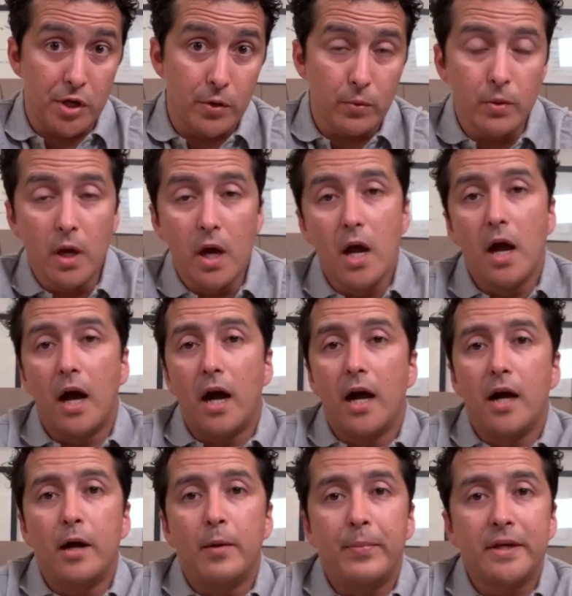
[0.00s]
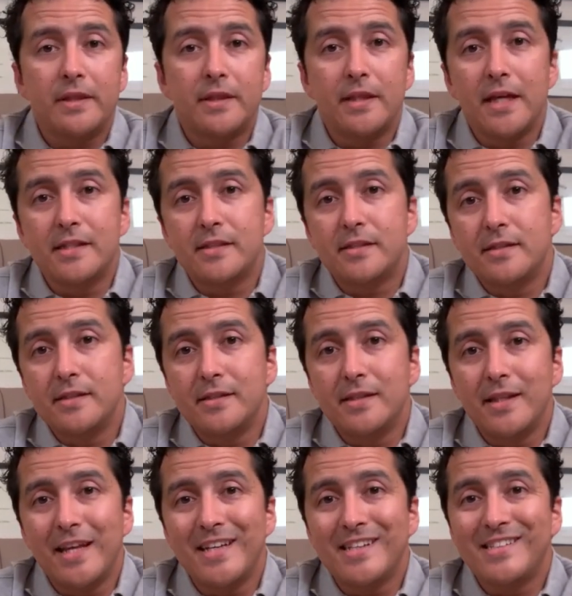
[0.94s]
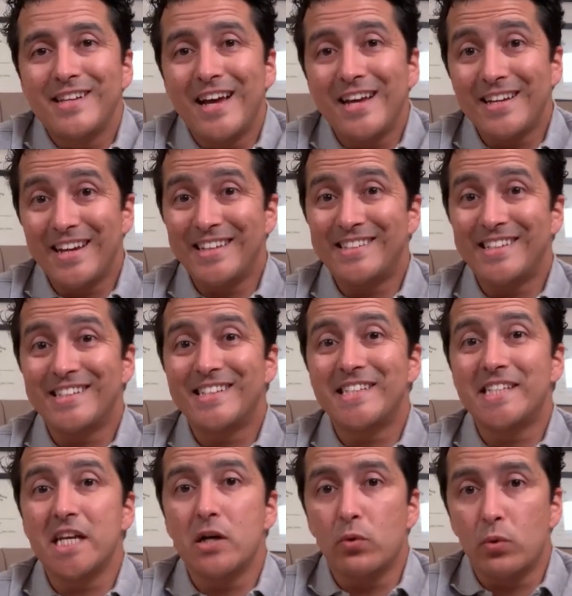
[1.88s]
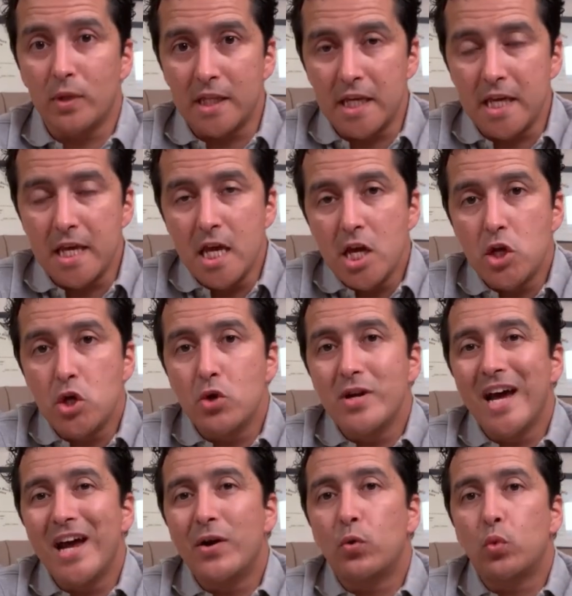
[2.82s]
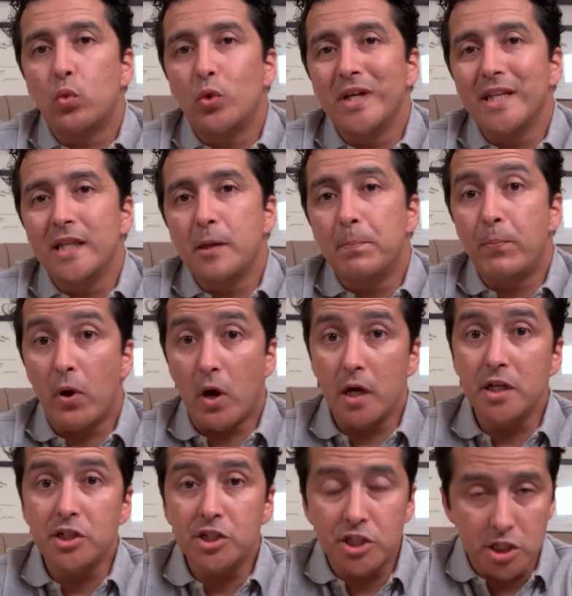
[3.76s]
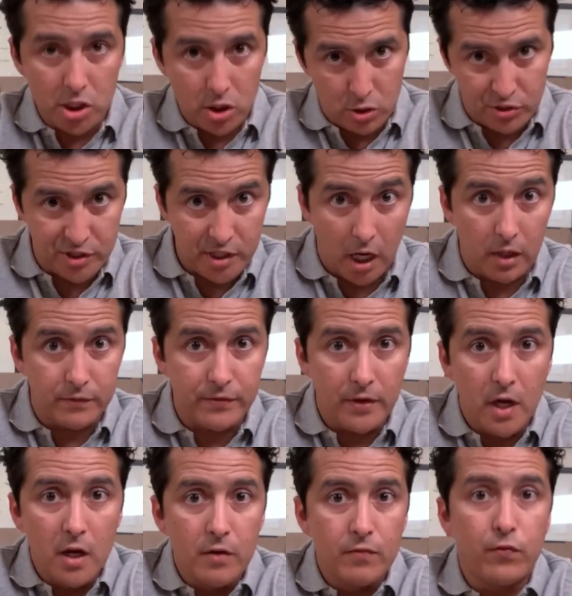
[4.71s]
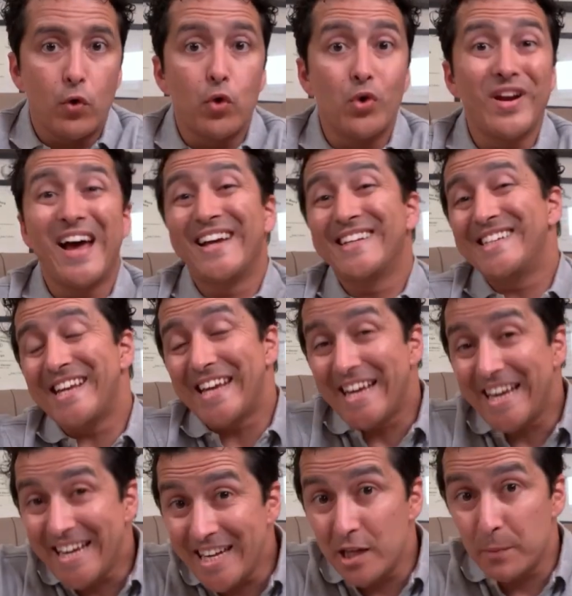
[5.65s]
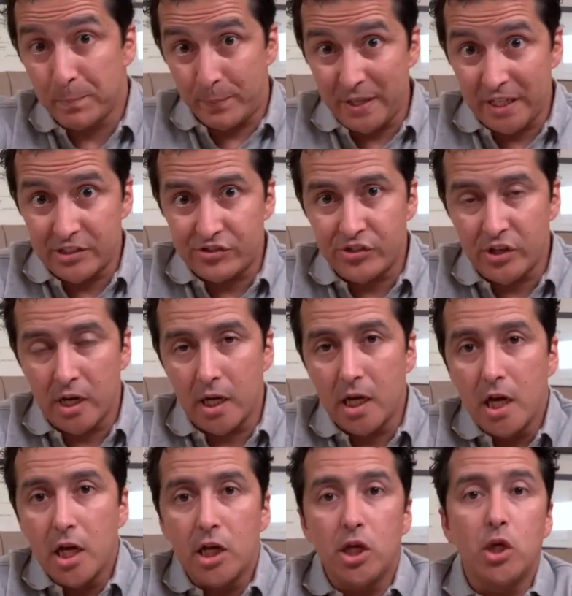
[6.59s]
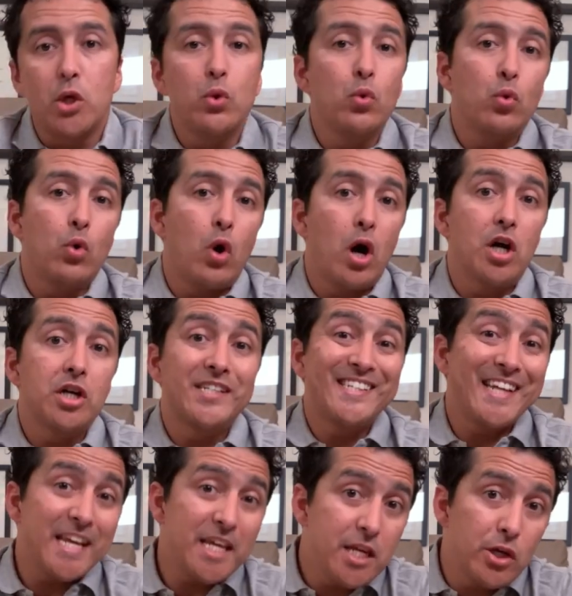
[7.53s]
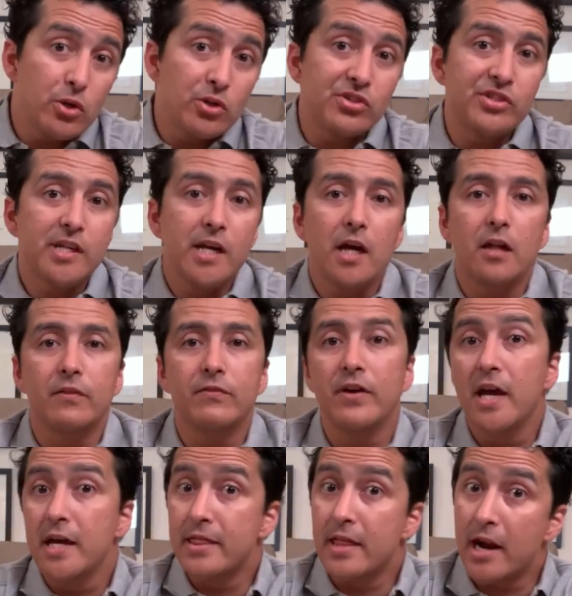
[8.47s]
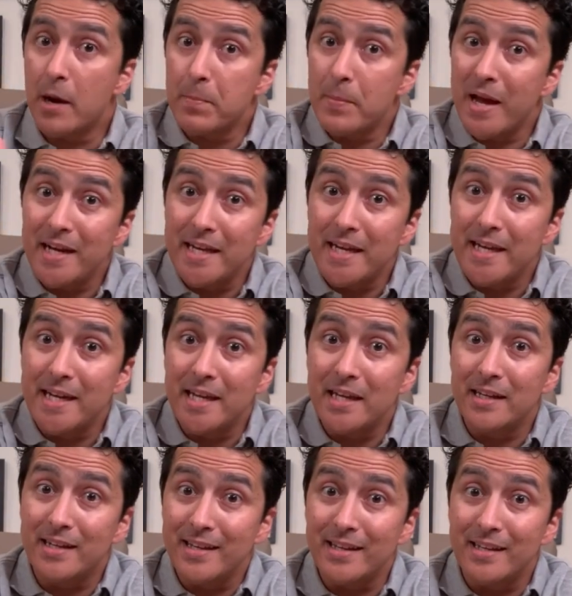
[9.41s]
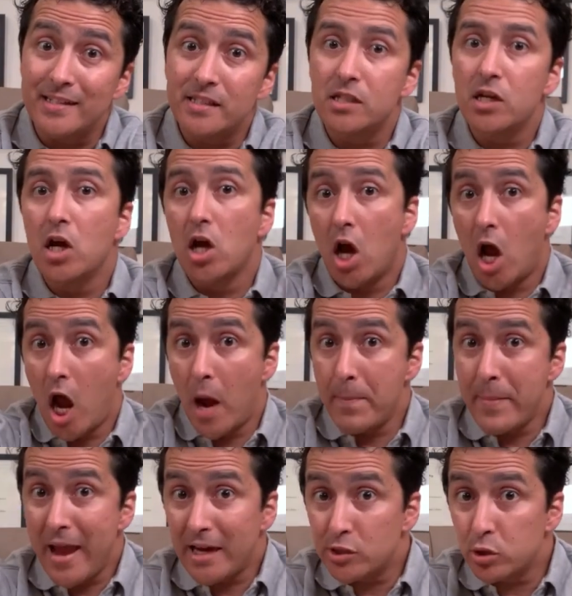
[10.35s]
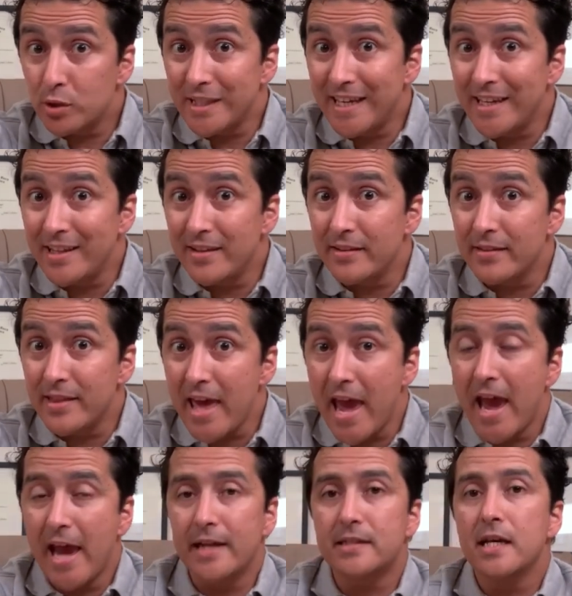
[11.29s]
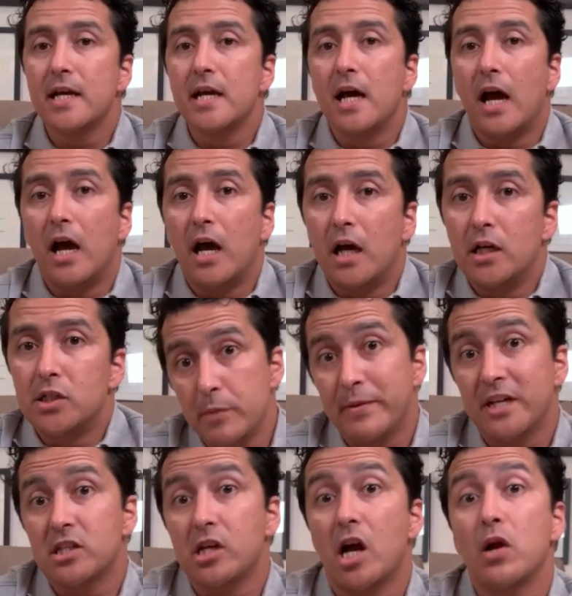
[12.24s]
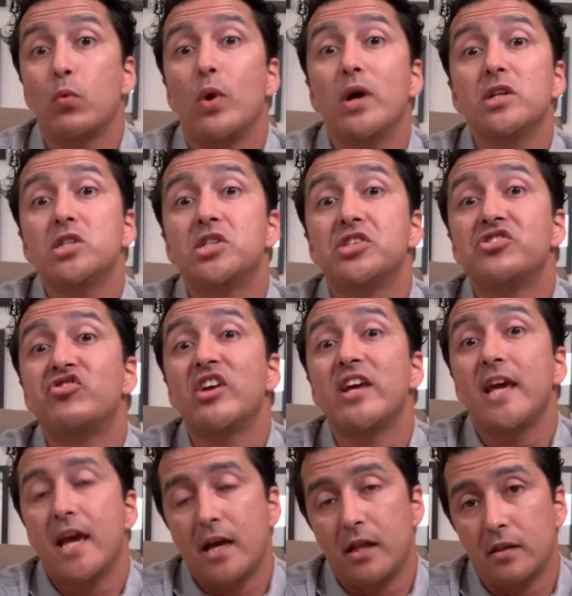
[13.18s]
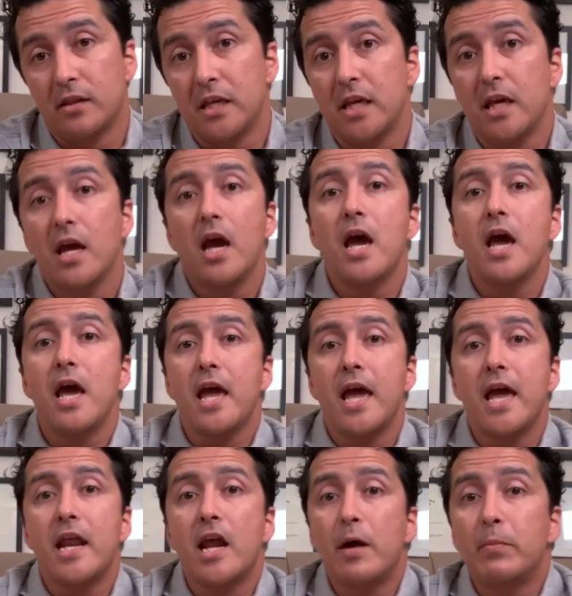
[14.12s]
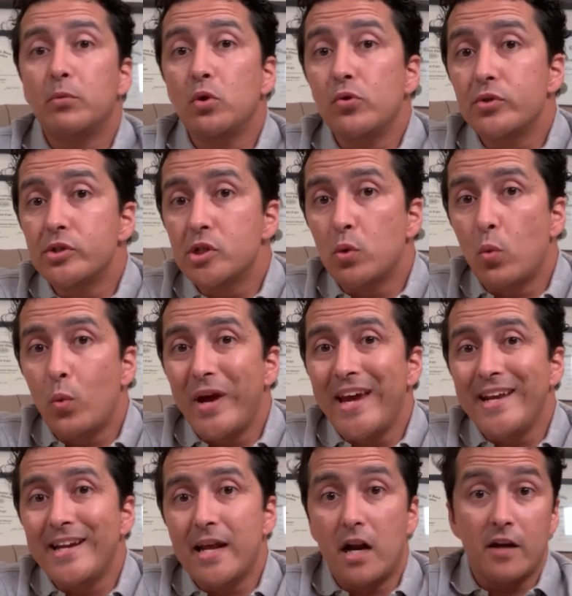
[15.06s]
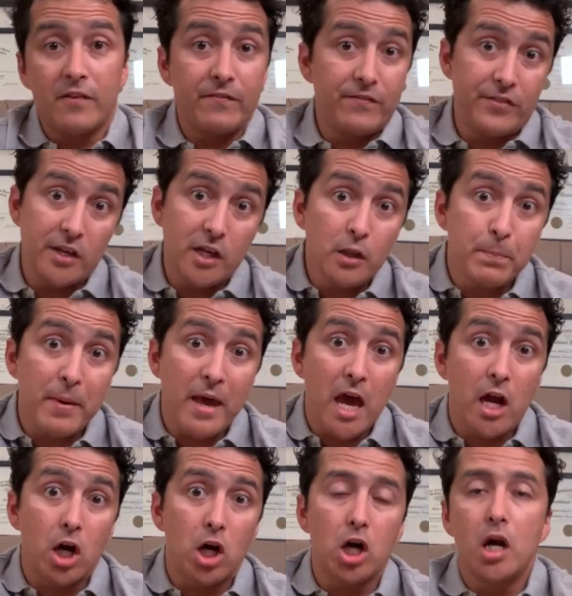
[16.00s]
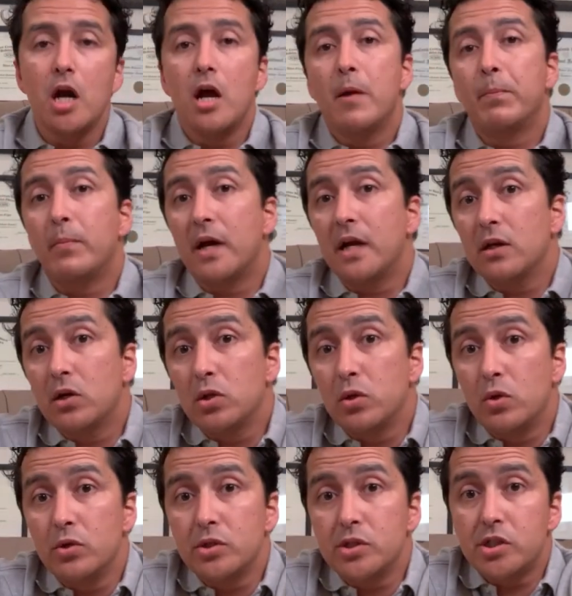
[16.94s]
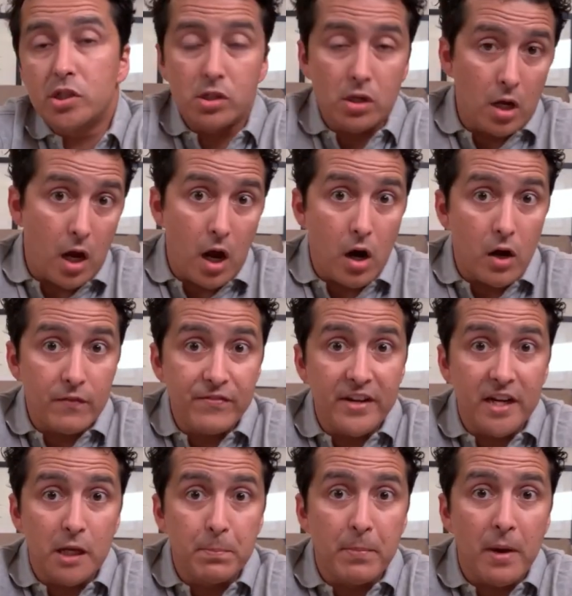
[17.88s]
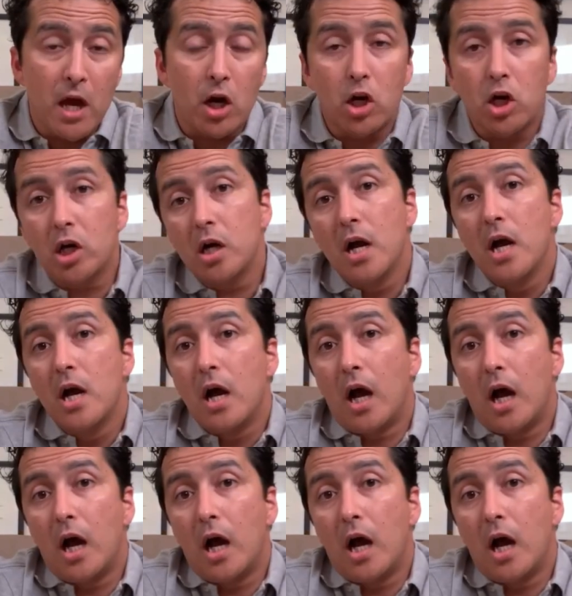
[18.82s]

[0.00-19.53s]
you, uh, but that's, that's not necessarily, you're not really punishing yourself for not eating pizza. You are saying yourself that I'm not eating this, I'm actually eating that uh, because I want to stay healthy and I'm losing weight and I feel better. My clothes uh, are fitting better.